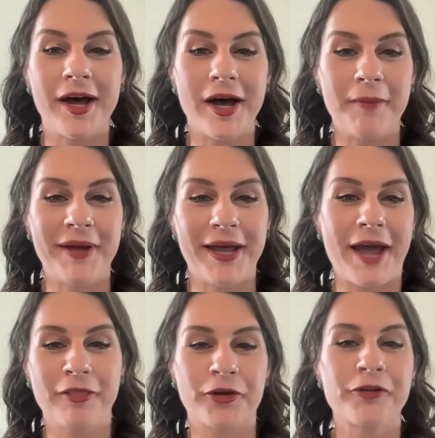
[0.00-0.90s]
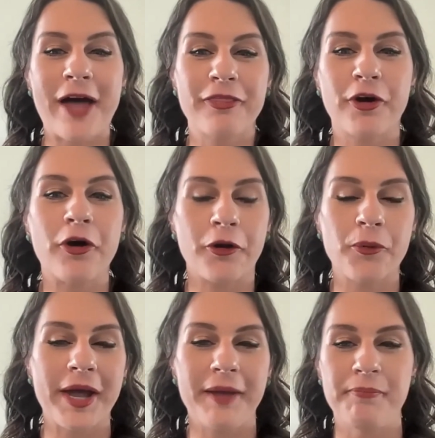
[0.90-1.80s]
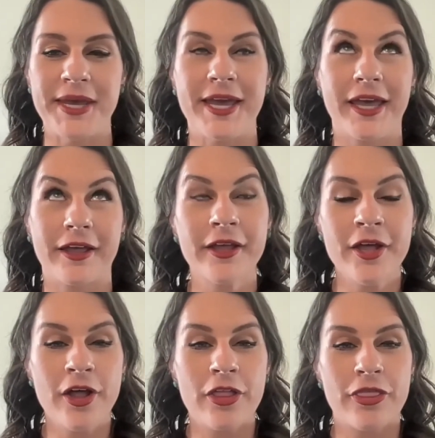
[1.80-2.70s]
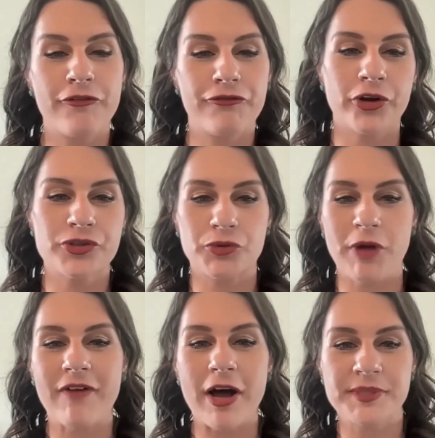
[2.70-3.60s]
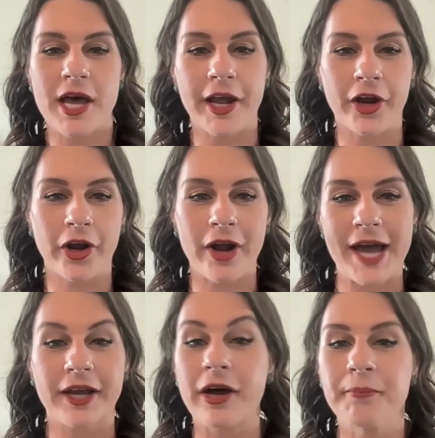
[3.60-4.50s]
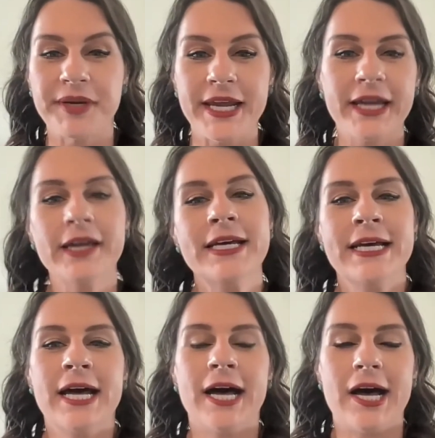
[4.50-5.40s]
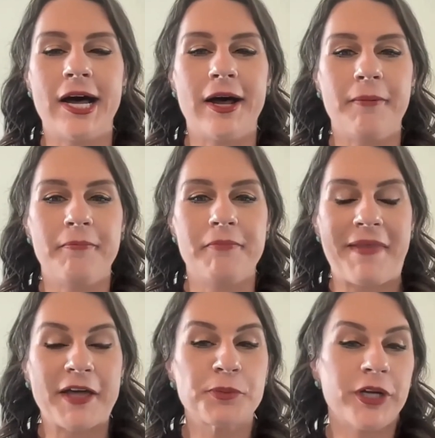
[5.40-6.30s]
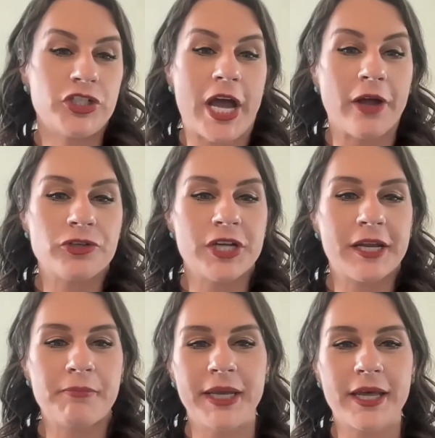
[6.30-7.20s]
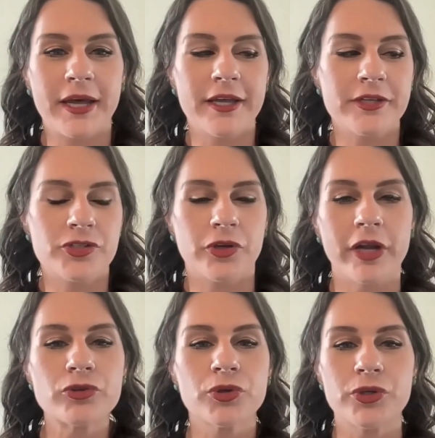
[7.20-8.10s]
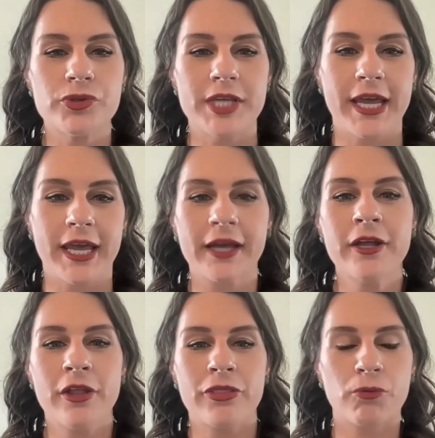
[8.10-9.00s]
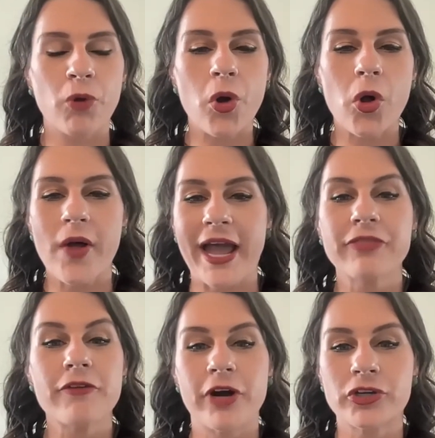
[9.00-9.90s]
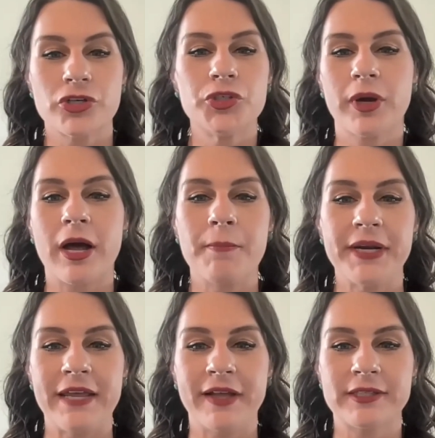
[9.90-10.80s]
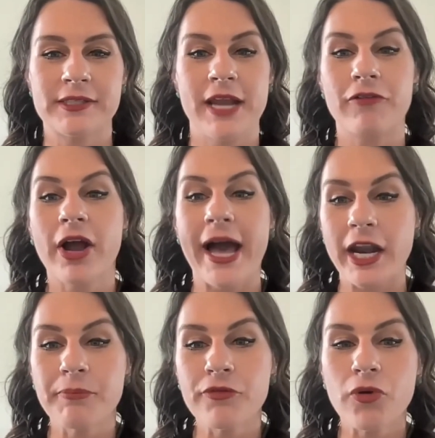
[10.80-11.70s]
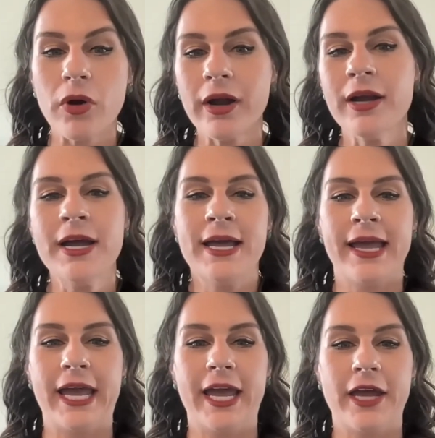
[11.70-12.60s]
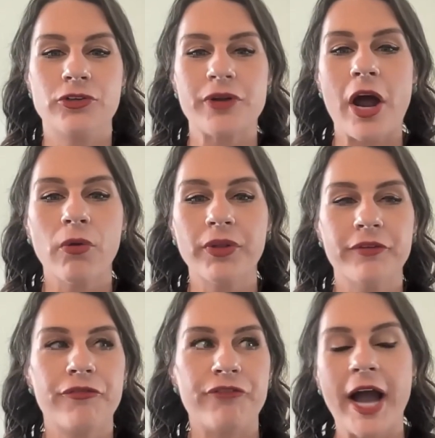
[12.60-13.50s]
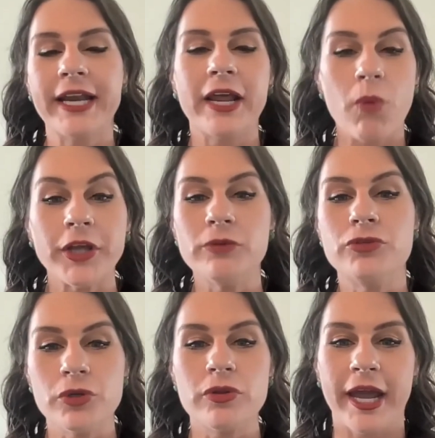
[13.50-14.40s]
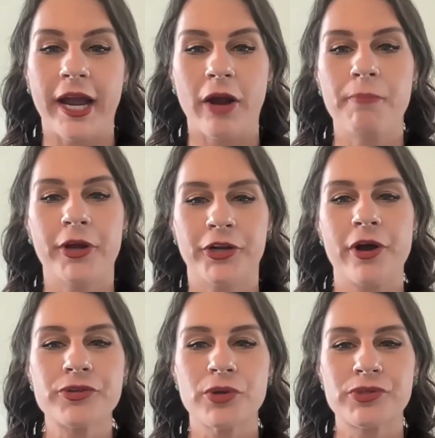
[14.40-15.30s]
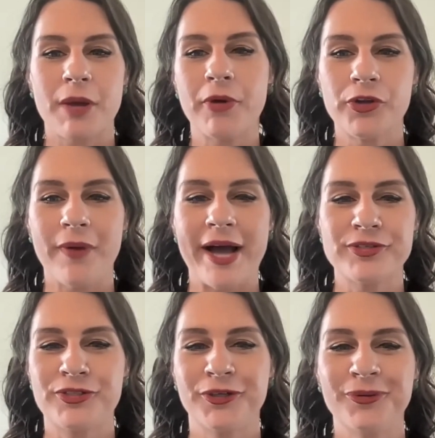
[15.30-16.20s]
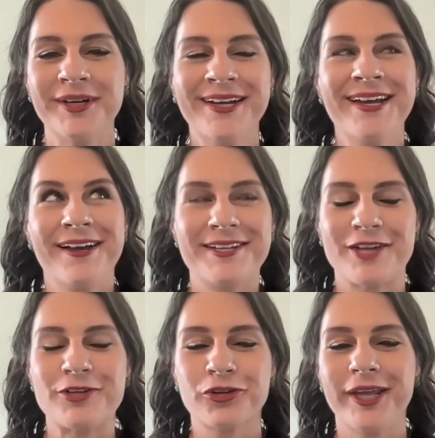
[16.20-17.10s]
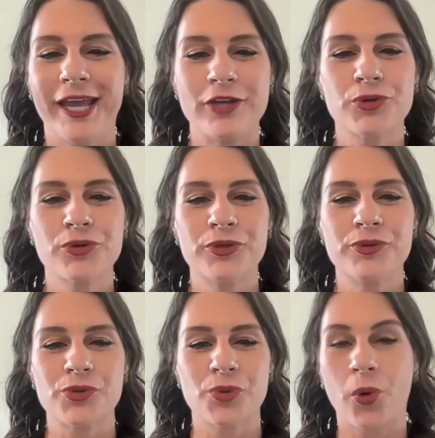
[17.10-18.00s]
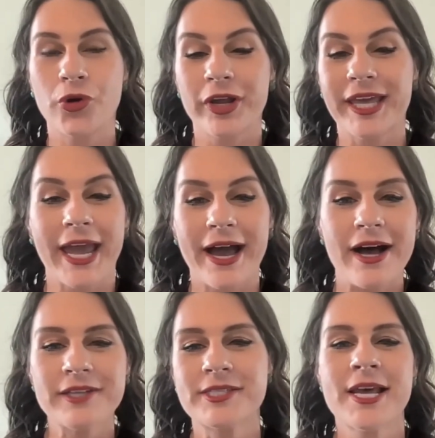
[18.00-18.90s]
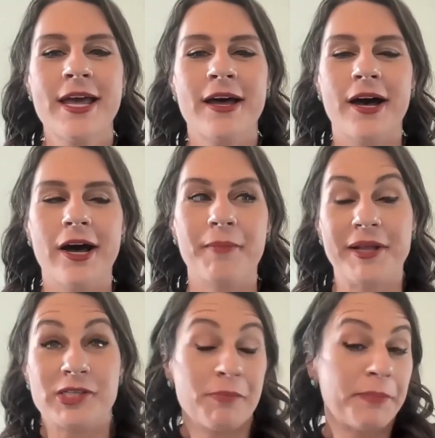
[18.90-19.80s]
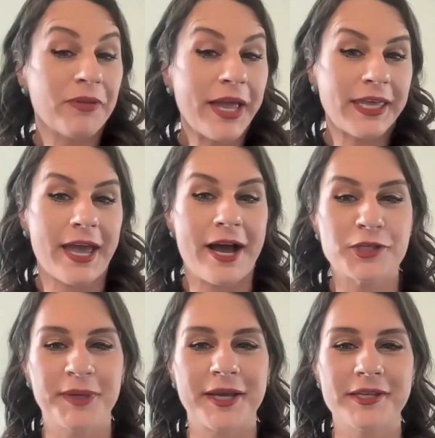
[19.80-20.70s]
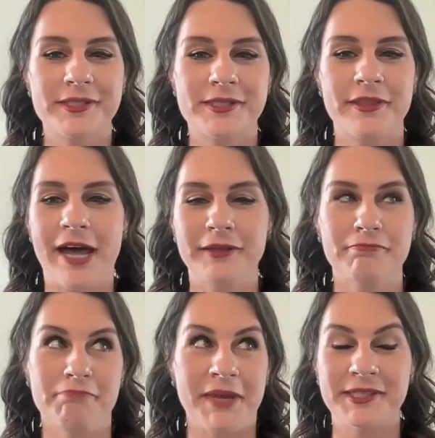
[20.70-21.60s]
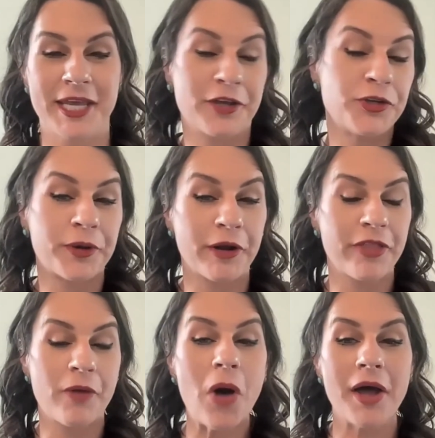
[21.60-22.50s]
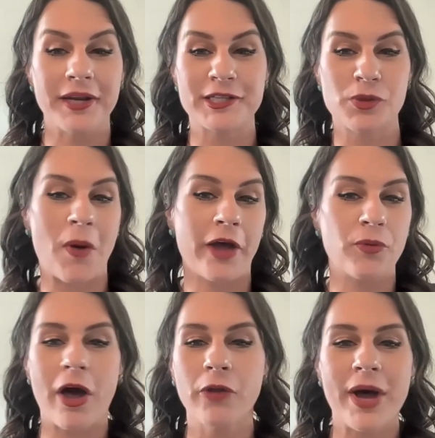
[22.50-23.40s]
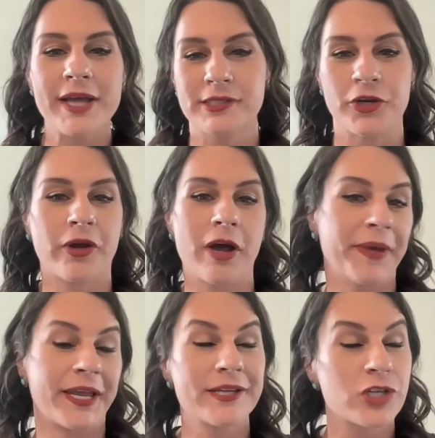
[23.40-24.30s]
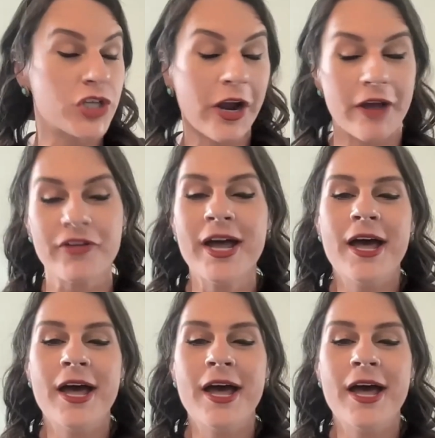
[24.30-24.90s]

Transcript: And I learned that the hard way being the first RevOps hire at a company. And that's pretty challenging because you're introducing the role and the function to a company that's never had it before. And you're not only defining what you do there, but you're also someone who has to essentially introduce order to chaos. And some people like chaos because that means they can do whatever they want. And it's the wild, wild west and you're coming in as the sheriff.